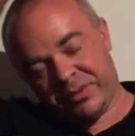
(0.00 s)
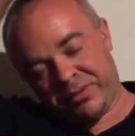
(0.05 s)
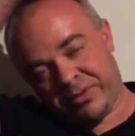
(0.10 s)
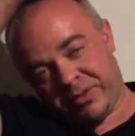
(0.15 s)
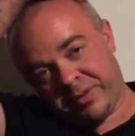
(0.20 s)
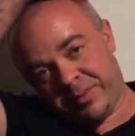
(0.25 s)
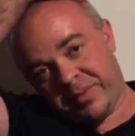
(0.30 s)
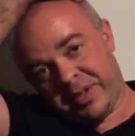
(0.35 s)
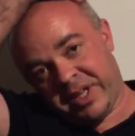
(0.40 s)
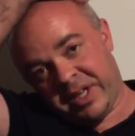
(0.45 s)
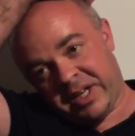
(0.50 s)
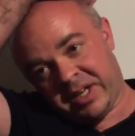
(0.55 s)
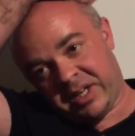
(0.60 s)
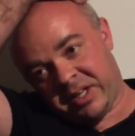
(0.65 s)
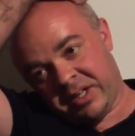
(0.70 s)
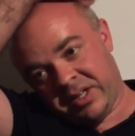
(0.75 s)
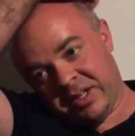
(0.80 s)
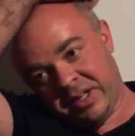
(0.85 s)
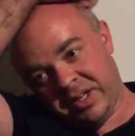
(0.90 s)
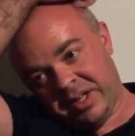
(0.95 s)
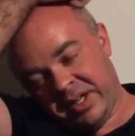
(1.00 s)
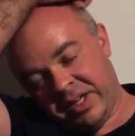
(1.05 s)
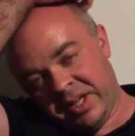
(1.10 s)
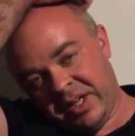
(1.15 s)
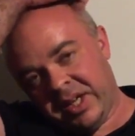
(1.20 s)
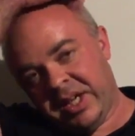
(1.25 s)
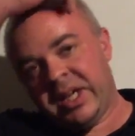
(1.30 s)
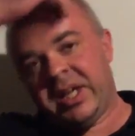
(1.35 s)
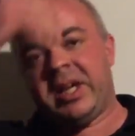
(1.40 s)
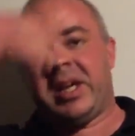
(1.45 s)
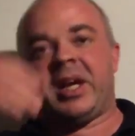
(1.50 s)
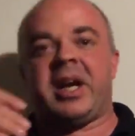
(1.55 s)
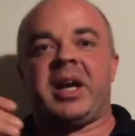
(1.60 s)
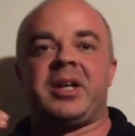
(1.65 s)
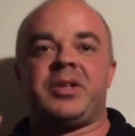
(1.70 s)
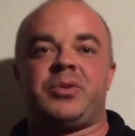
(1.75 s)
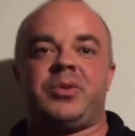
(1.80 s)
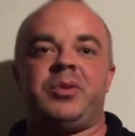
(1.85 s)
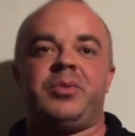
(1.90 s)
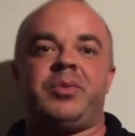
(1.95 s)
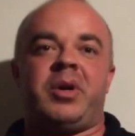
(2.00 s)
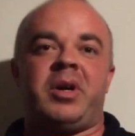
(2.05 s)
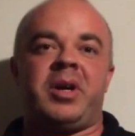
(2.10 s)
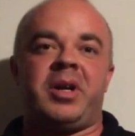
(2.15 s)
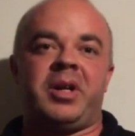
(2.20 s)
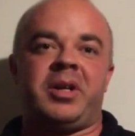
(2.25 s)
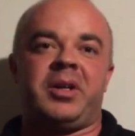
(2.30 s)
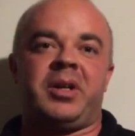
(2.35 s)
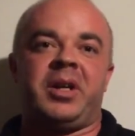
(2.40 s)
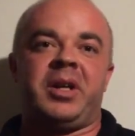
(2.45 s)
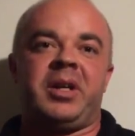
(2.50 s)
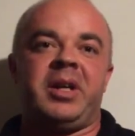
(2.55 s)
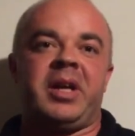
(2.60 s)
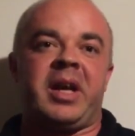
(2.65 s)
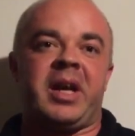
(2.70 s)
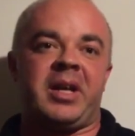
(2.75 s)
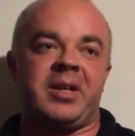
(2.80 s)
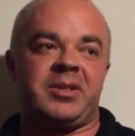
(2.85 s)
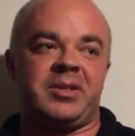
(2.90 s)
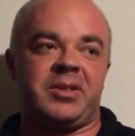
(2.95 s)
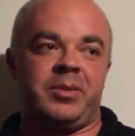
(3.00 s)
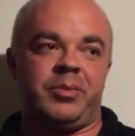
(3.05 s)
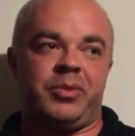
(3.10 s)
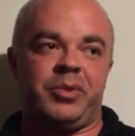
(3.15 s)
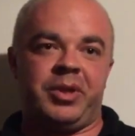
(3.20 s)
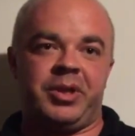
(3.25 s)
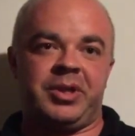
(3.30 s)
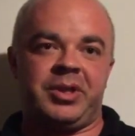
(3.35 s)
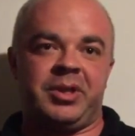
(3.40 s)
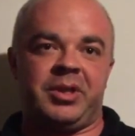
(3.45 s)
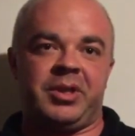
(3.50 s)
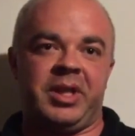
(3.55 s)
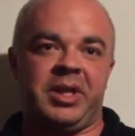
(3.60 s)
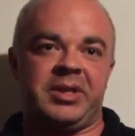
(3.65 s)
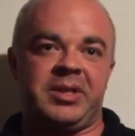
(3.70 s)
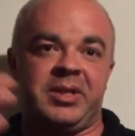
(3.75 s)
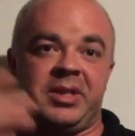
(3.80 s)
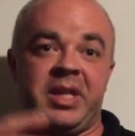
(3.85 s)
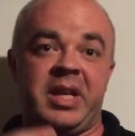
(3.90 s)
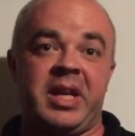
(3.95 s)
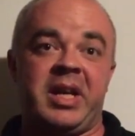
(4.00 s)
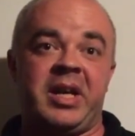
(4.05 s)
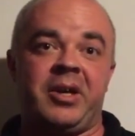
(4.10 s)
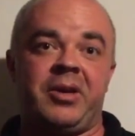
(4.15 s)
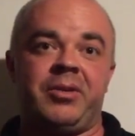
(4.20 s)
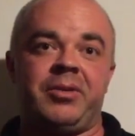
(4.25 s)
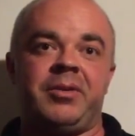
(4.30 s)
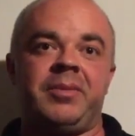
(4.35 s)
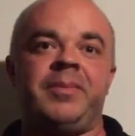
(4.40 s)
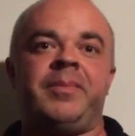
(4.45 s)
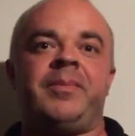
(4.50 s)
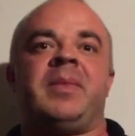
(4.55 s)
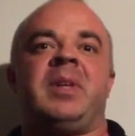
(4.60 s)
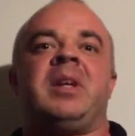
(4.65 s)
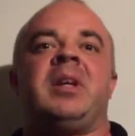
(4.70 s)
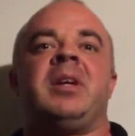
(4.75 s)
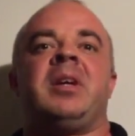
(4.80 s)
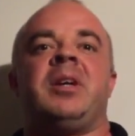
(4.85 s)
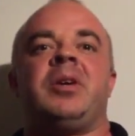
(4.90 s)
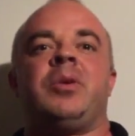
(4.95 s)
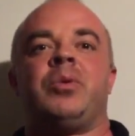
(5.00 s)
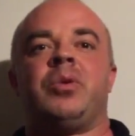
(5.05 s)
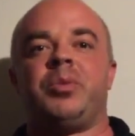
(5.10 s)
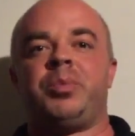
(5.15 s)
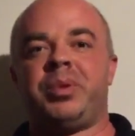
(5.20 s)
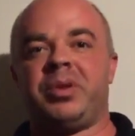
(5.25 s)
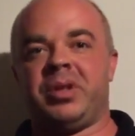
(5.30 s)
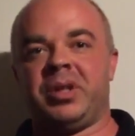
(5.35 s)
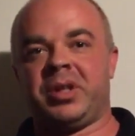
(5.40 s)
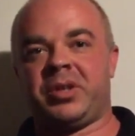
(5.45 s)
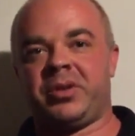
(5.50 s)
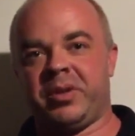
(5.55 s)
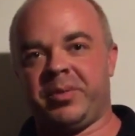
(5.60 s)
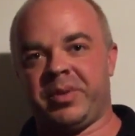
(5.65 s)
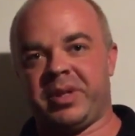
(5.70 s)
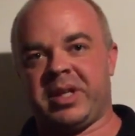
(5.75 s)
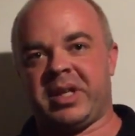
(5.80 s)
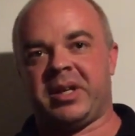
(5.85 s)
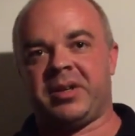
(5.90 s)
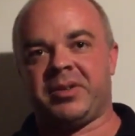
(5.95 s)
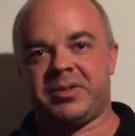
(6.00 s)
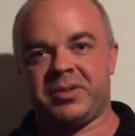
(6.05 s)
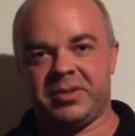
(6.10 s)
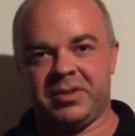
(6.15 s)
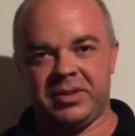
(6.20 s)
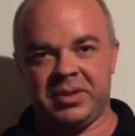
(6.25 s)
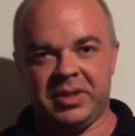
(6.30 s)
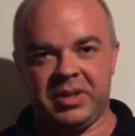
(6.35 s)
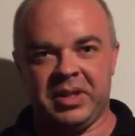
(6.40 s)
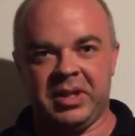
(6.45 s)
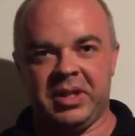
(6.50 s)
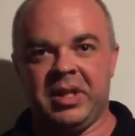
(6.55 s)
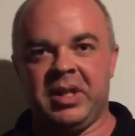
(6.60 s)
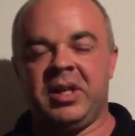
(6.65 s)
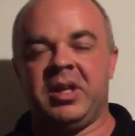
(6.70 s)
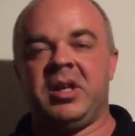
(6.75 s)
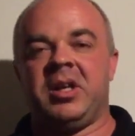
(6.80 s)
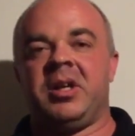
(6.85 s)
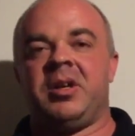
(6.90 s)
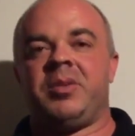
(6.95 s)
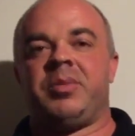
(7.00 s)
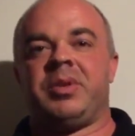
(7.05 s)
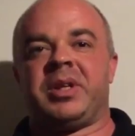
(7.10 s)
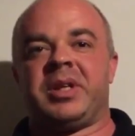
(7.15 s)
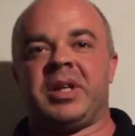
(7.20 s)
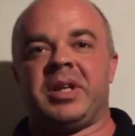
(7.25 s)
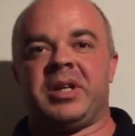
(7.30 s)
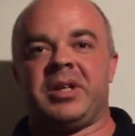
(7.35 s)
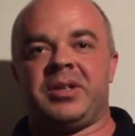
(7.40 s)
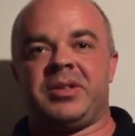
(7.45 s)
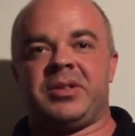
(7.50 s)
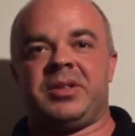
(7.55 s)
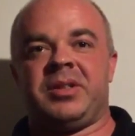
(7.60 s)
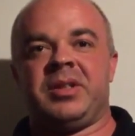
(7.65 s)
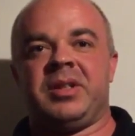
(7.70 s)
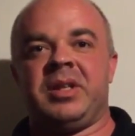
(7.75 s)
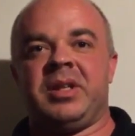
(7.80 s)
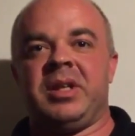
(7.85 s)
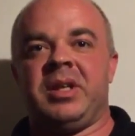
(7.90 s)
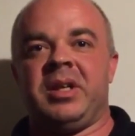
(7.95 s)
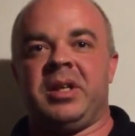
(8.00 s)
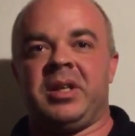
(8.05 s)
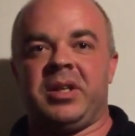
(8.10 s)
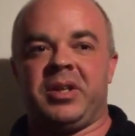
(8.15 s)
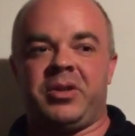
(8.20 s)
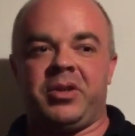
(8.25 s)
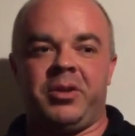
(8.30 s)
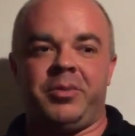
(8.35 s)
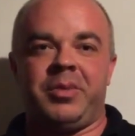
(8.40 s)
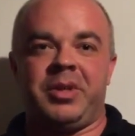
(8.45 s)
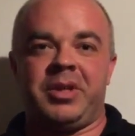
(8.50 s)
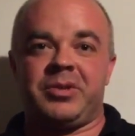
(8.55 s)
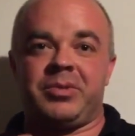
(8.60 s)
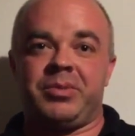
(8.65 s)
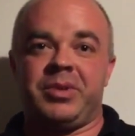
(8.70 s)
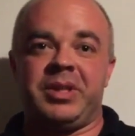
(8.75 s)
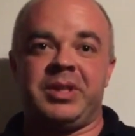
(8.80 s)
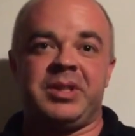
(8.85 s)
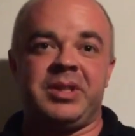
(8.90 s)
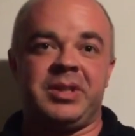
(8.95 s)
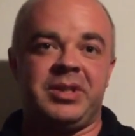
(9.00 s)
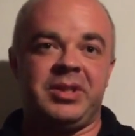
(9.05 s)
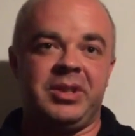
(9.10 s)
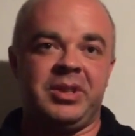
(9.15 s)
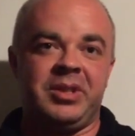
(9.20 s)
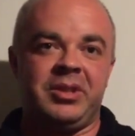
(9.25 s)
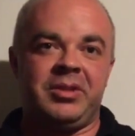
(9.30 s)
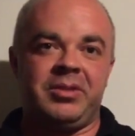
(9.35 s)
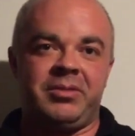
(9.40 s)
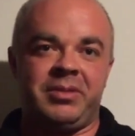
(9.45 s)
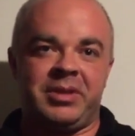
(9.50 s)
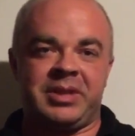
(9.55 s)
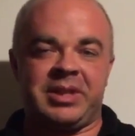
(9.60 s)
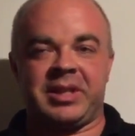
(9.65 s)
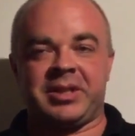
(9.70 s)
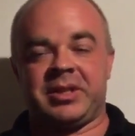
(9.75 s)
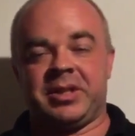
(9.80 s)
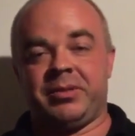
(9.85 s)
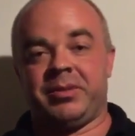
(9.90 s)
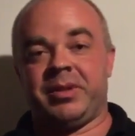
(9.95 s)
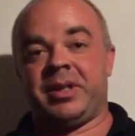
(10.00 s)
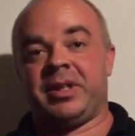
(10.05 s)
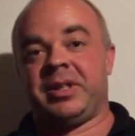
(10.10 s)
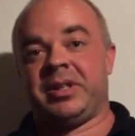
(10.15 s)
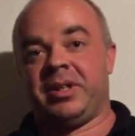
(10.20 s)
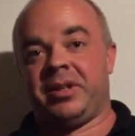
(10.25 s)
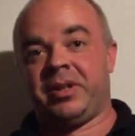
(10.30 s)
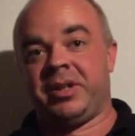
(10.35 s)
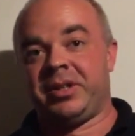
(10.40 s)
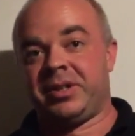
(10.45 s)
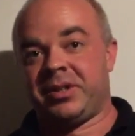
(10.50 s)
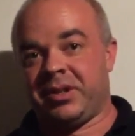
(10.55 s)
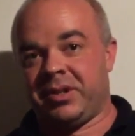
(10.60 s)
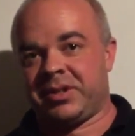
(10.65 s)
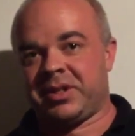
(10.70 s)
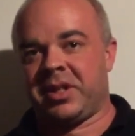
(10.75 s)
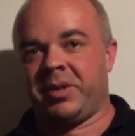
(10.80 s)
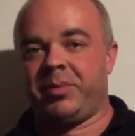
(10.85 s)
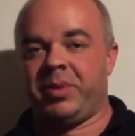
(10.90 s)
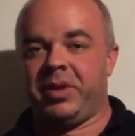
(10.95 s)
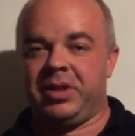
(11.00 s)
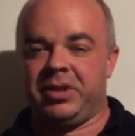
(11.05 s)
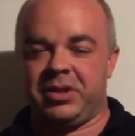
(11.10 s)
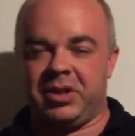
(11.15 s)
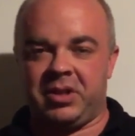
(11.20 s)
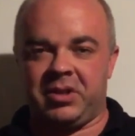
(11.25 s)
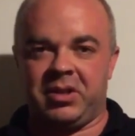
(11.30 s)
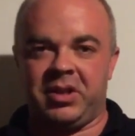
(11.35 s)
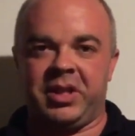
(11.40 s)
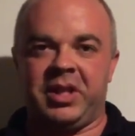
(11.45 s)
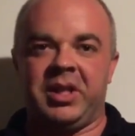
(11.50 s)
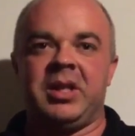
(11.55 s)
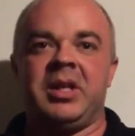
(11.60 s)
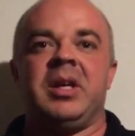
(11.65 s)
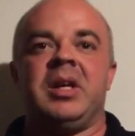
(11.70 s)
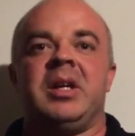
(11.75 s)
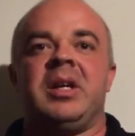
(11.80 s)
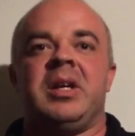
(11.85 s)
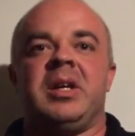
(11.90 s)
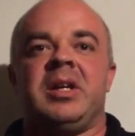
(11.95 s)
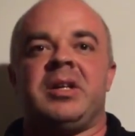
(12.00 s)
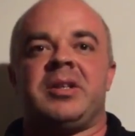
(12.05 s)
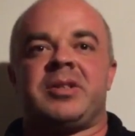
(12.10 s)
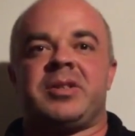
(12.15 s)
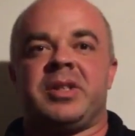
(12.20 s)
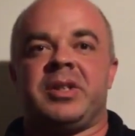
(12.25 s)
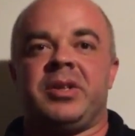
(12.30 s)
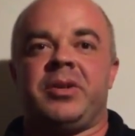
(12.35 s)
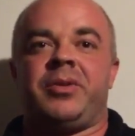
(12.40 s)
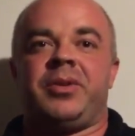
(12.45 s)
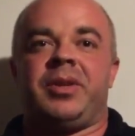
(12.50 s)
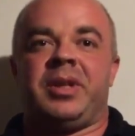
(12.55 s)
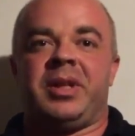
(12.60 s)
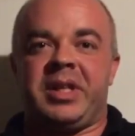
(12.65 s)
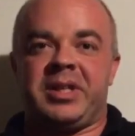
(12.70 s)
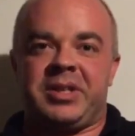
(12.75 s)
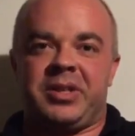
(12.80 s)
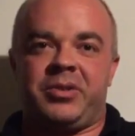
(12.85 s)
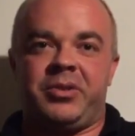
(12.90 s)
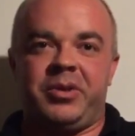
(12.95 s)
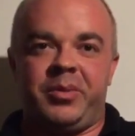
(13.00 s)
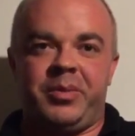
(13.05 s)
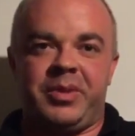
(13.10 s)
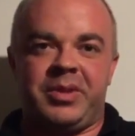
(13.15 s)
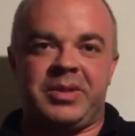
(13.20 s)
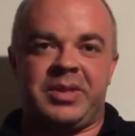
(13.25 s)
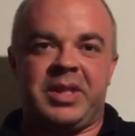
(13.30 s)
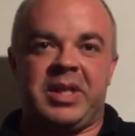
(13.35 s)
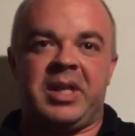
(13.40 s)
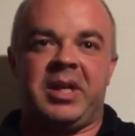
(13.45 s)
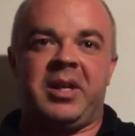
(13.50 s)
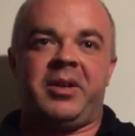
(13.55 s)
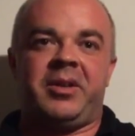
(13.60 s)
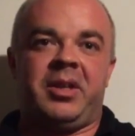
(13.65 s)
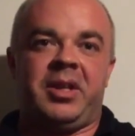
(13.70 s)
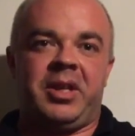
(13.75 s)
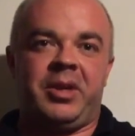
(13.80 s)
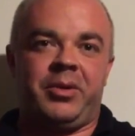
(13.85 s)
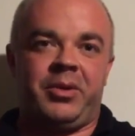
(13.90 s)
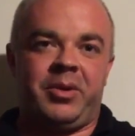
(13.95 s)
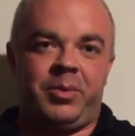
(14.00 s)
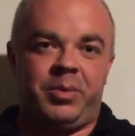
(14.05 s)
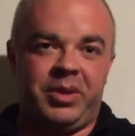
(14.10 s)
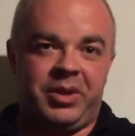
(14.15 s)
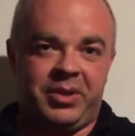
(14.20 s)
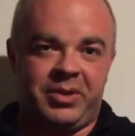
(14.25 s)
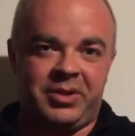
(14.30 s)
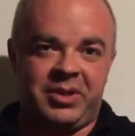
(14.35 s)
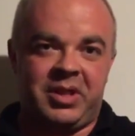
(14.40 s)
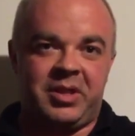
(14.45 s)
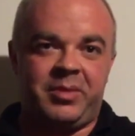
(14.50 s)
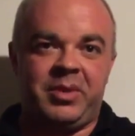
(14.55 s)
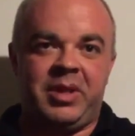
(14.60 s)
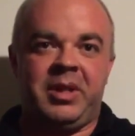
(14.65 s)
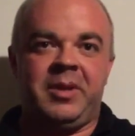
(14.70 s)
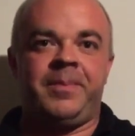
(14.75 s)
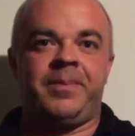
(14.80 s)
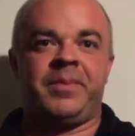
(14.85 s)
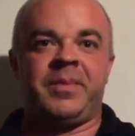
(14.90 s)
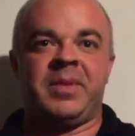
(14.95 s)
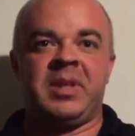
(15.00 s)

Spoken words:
From there, as we monitor it, as the moisture gets down, we'll pull equipment out, because the equipment is rented to you. It's actually rented to your insurance company generally. So the less equipment's there, the lower the bill is going to be.